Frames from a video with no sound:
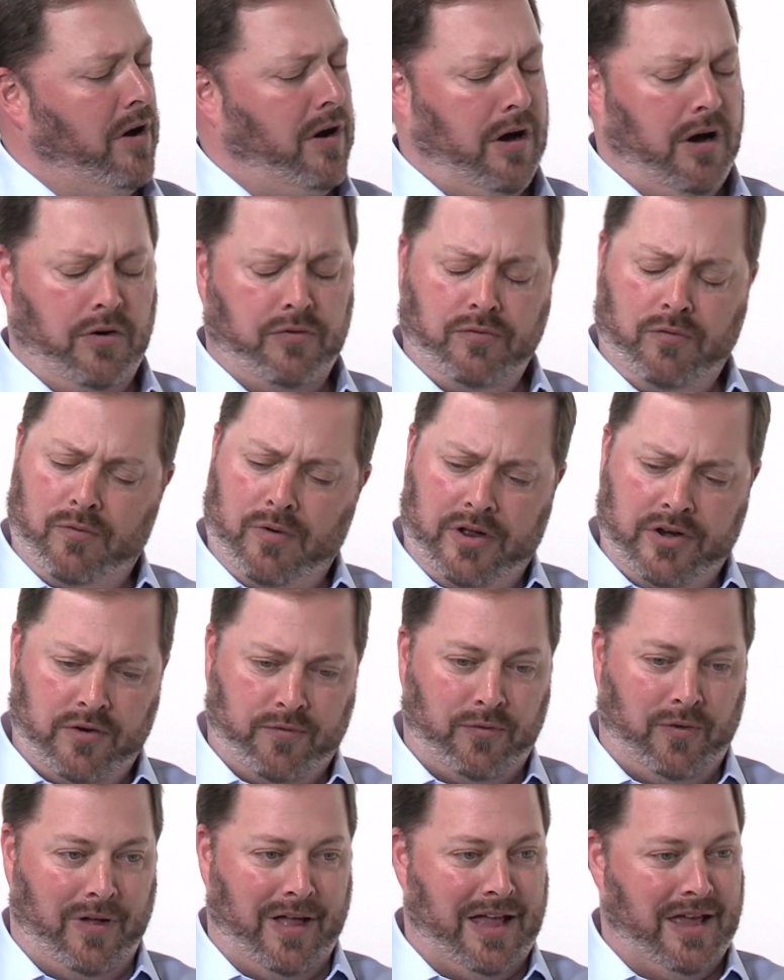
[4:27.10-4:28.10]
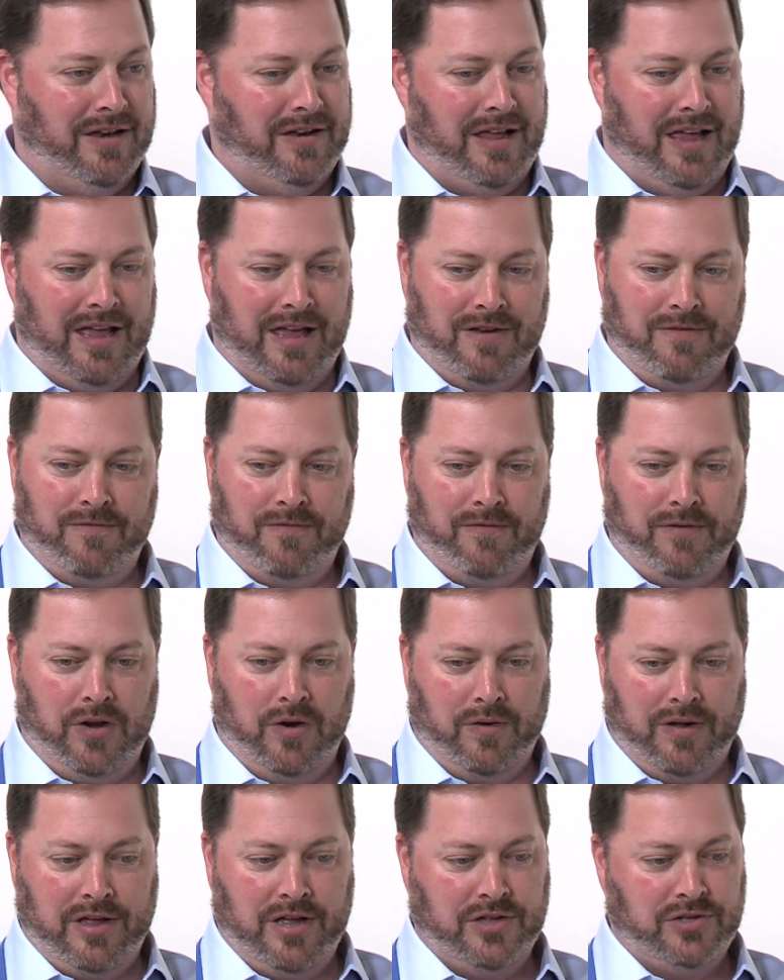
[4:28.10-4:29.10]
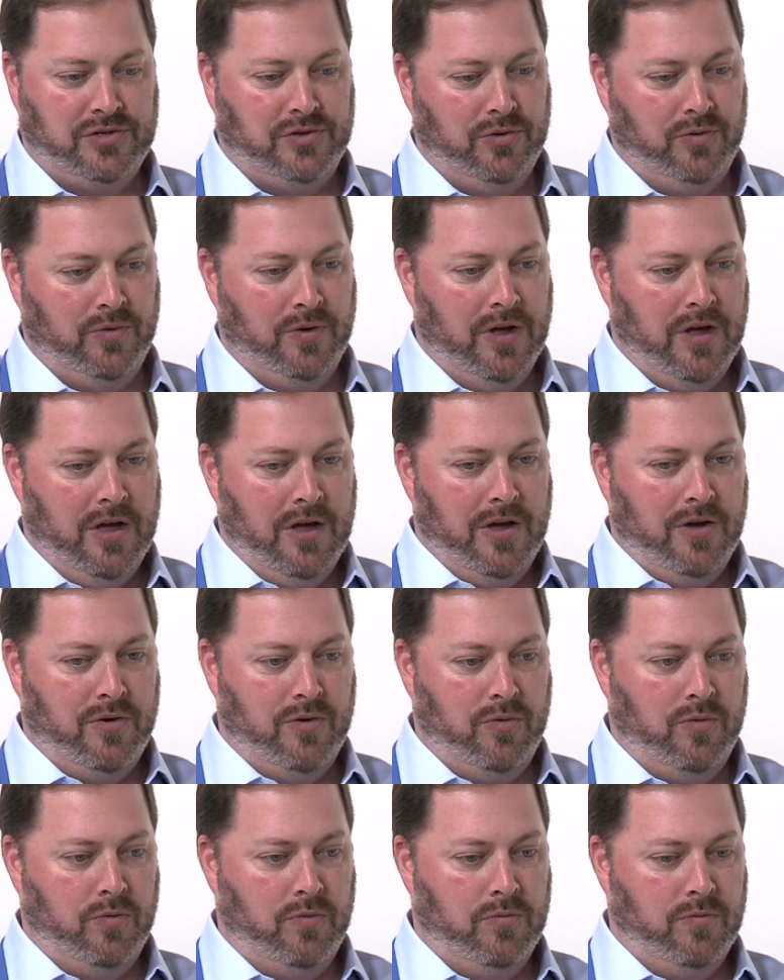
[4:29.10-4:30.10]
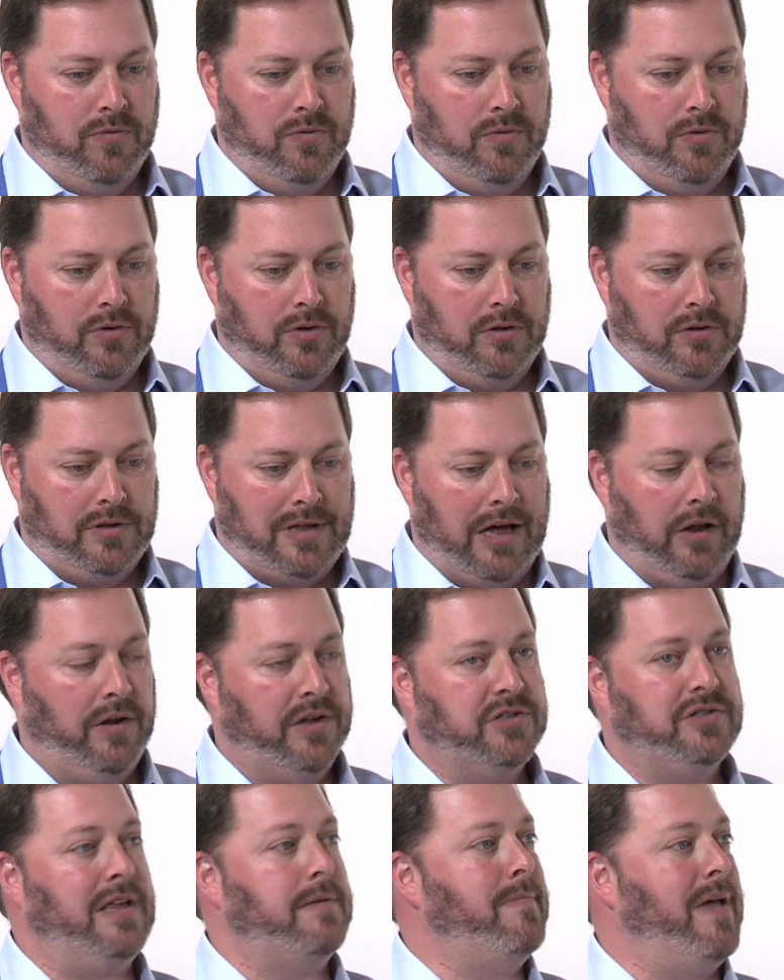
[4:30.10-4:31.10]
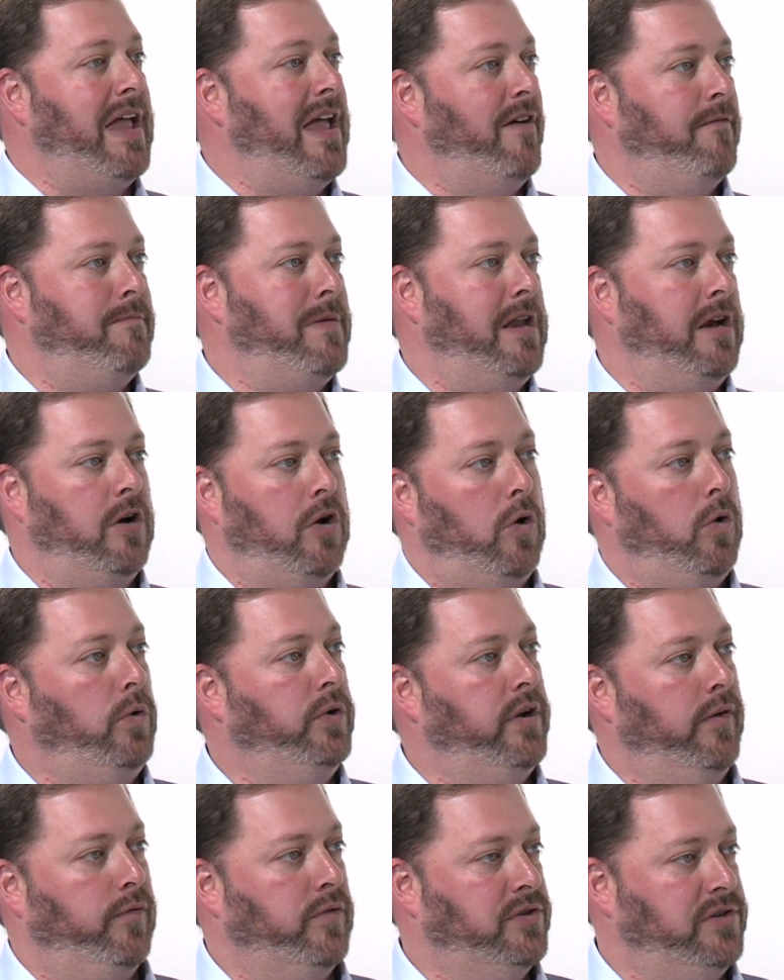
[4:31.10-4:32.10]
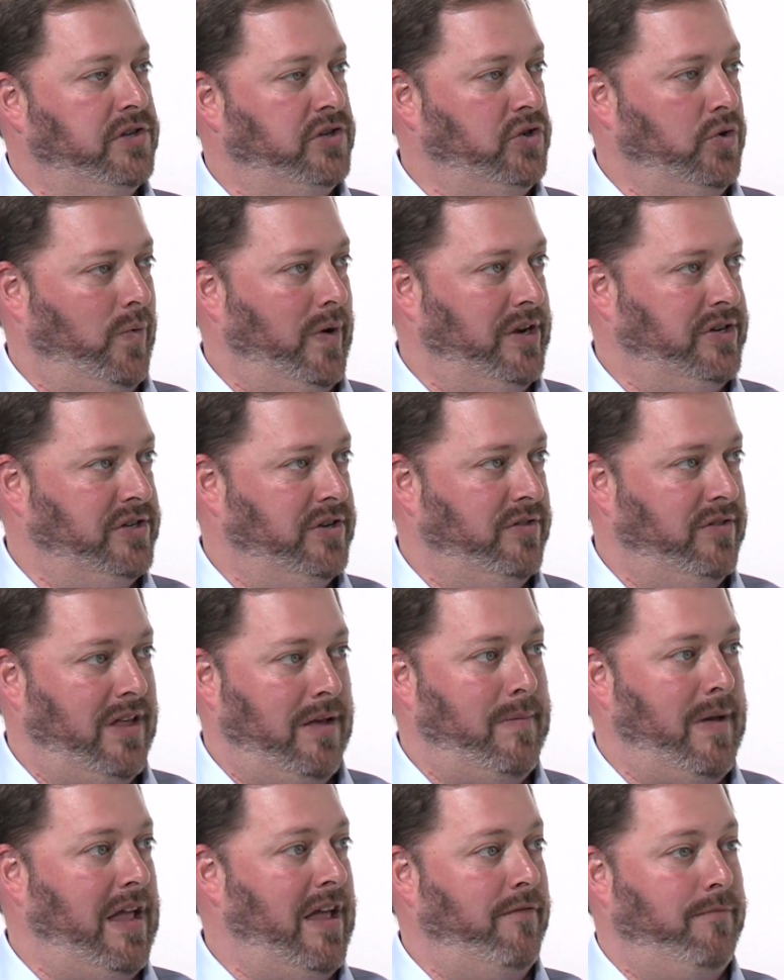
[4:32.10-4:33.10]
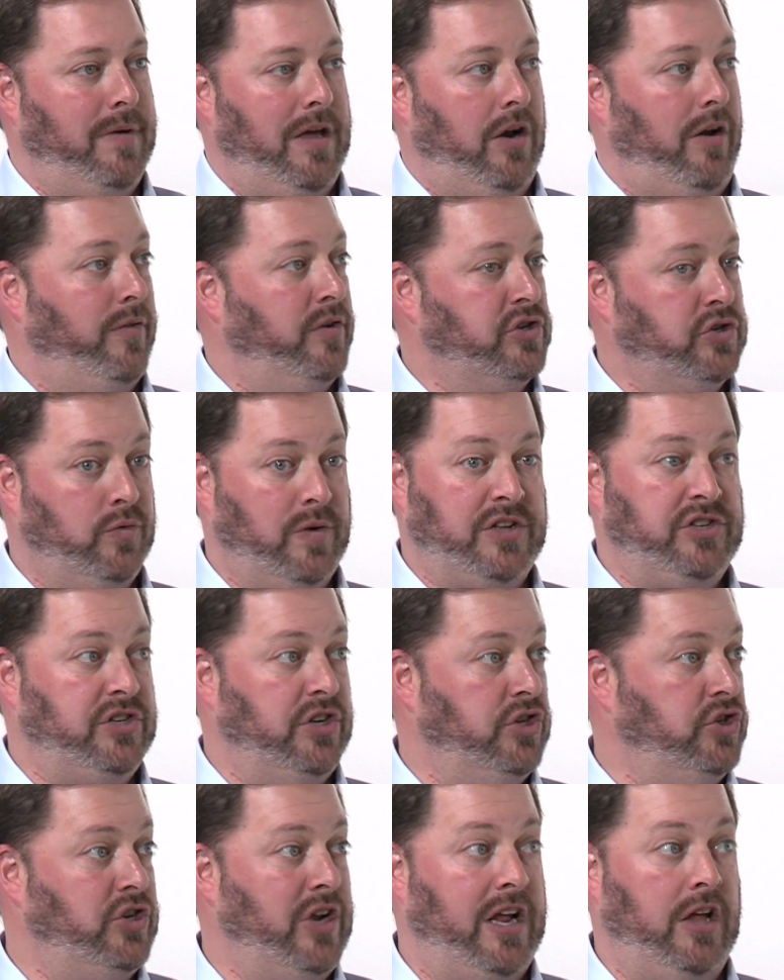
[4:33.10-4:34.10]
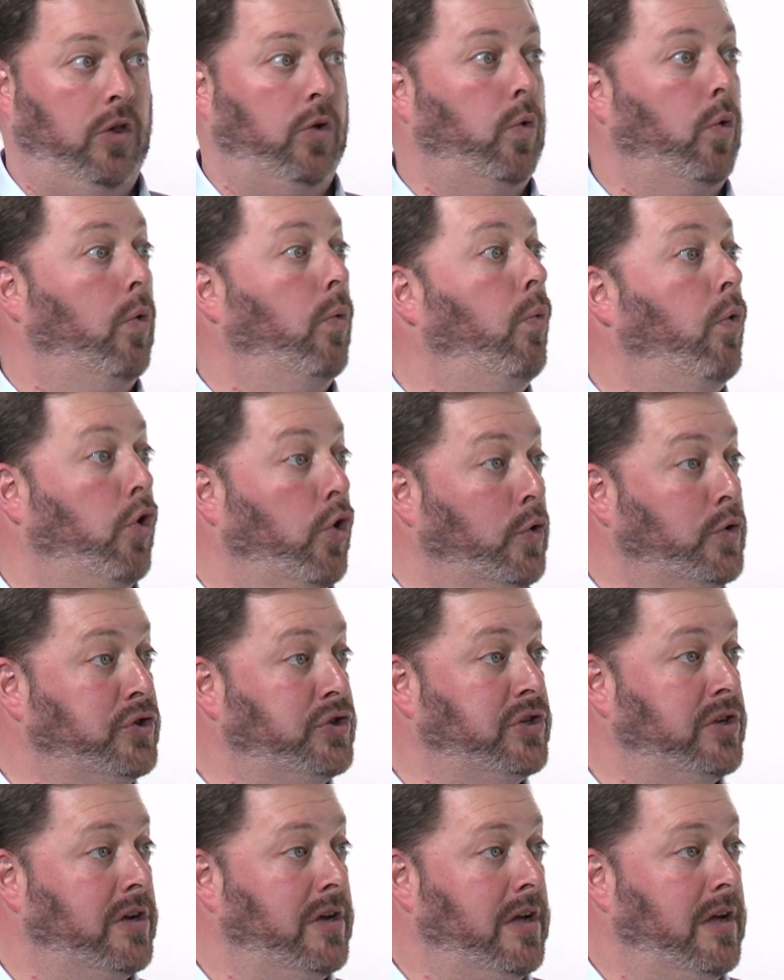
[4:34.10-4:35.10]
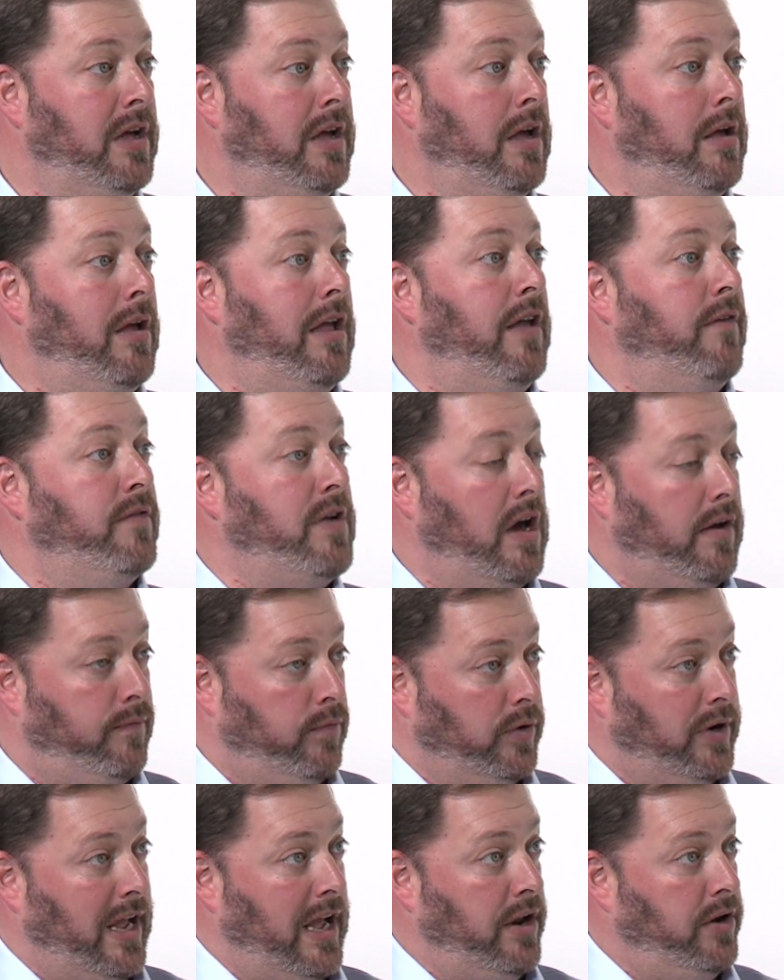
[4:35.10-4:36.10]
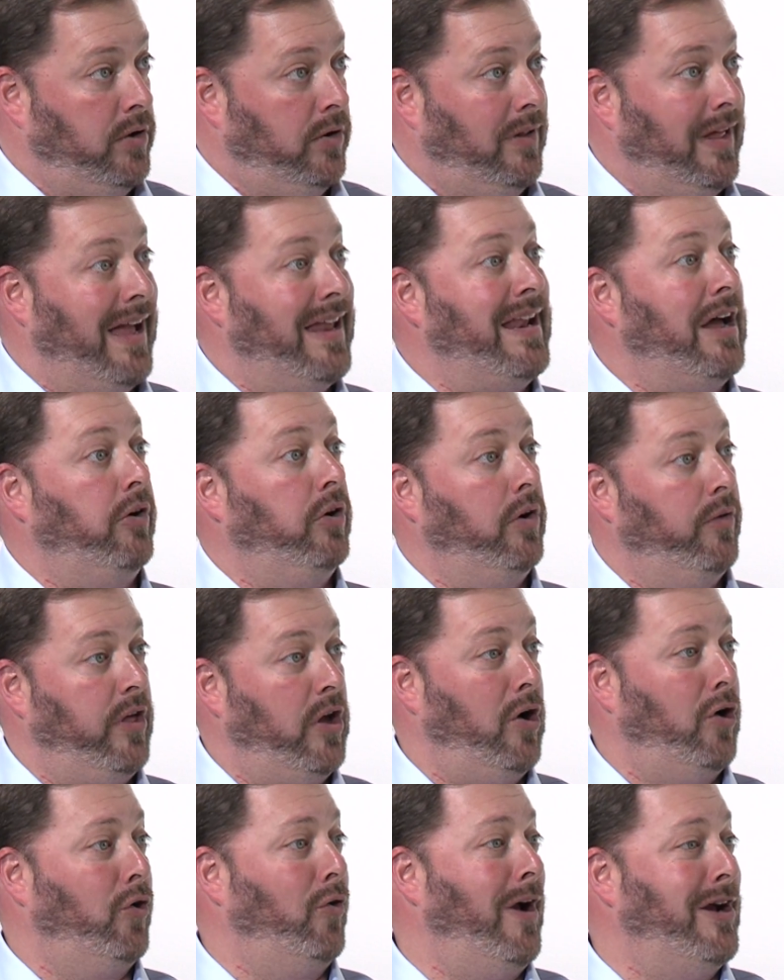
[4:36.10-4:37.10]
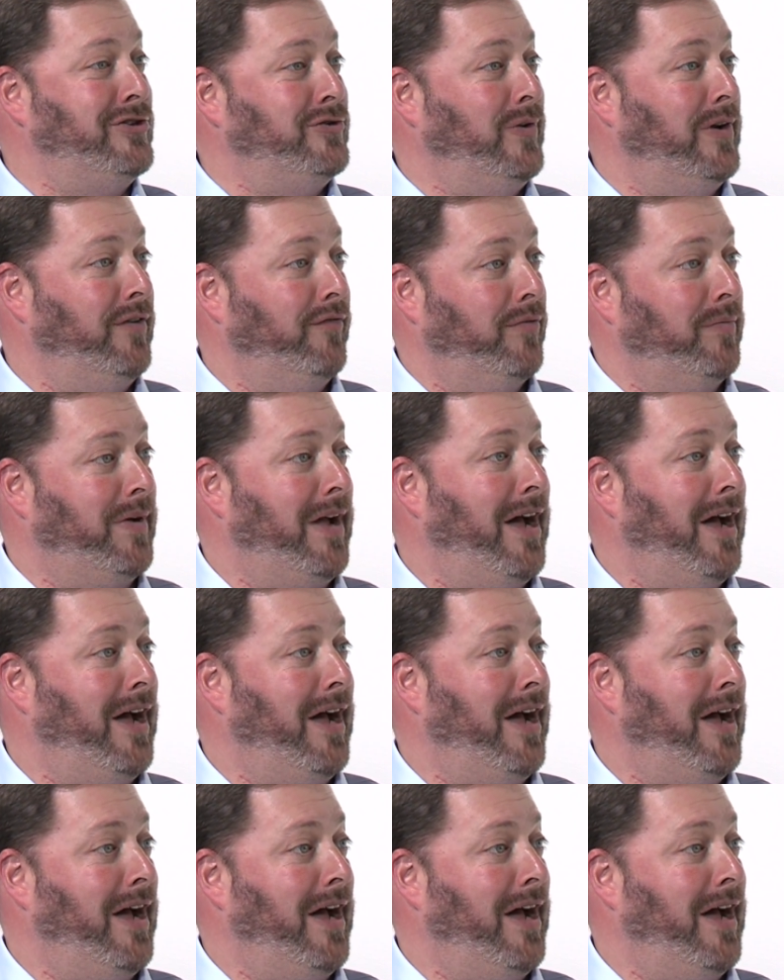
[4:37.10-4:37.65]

oh, wonderful. And kids who tell us they may have been in a whole different situation. They may have been on the streets in jail or worse, if not for Daniel, and now here they are graduating from